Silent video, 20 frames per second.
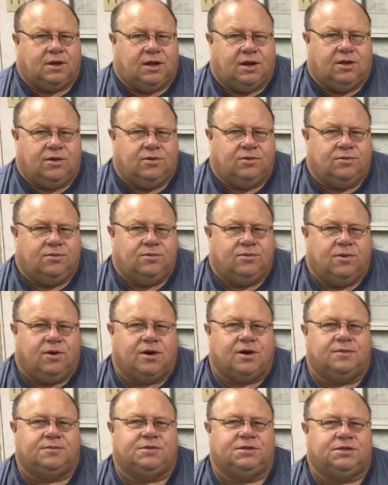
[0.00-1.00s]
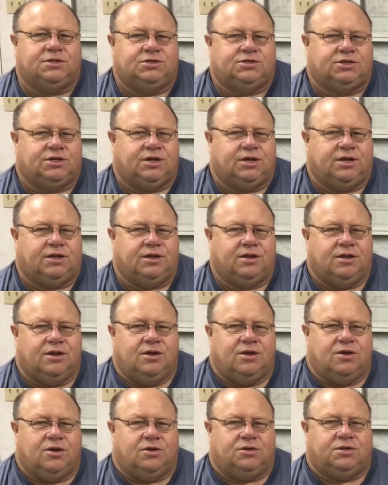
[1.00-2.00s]
Hello, welcome to the shed.
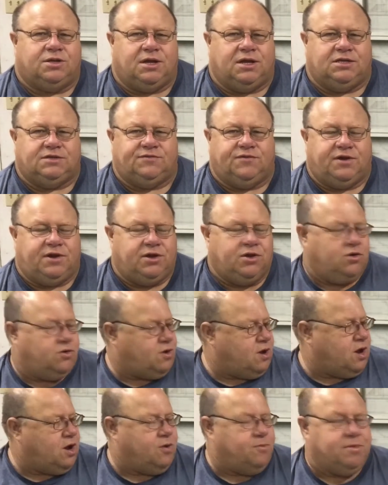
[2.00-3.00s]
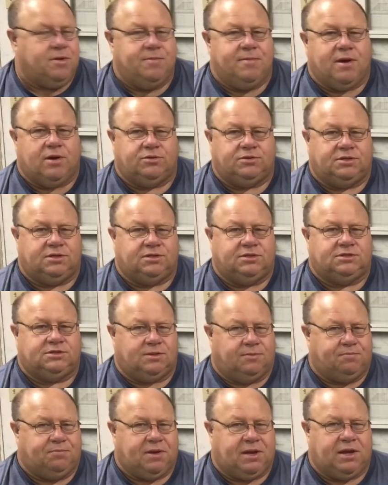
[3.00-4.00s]
On today's video, I'll be melting
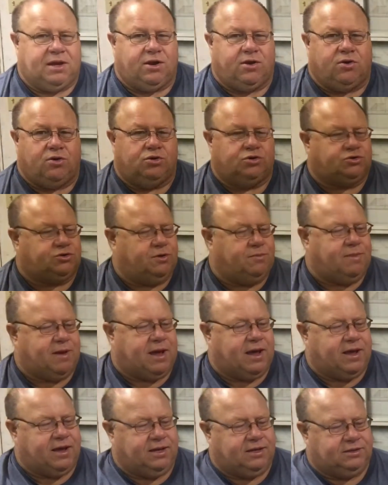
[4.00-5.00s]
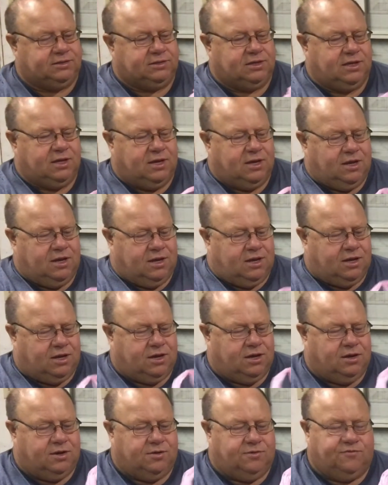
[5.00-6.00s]
some pink grocery bags
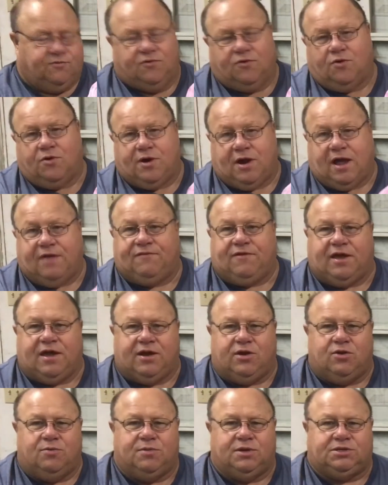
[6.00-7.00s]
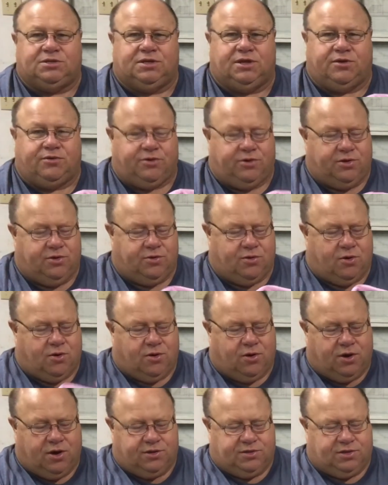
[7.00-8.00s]
for knife handle material
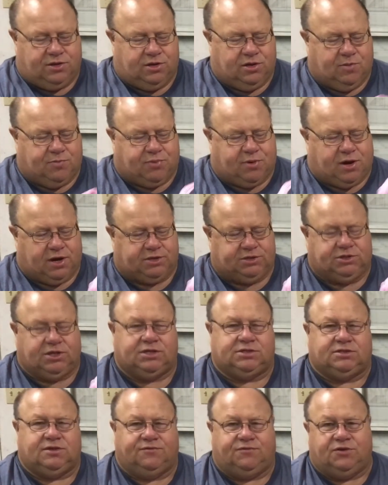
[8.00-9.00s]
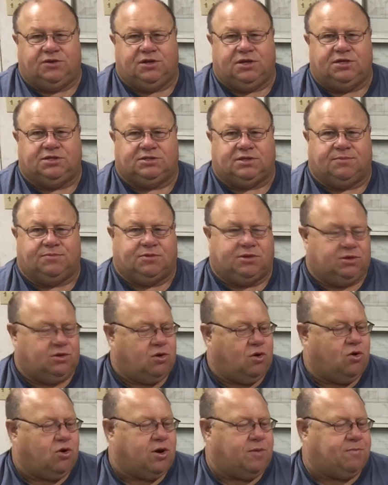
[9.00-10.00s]
or other little projects if you need
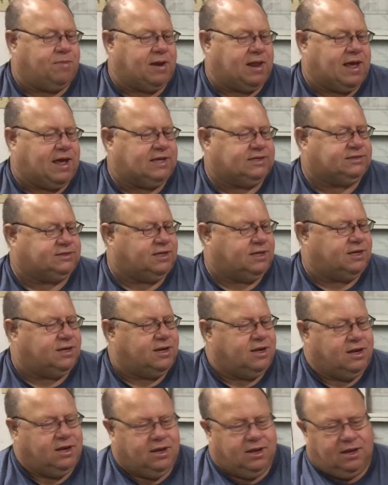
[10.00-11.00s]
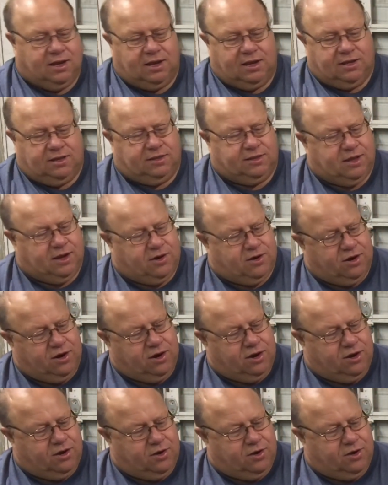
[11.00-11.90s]
something hard plastic. They're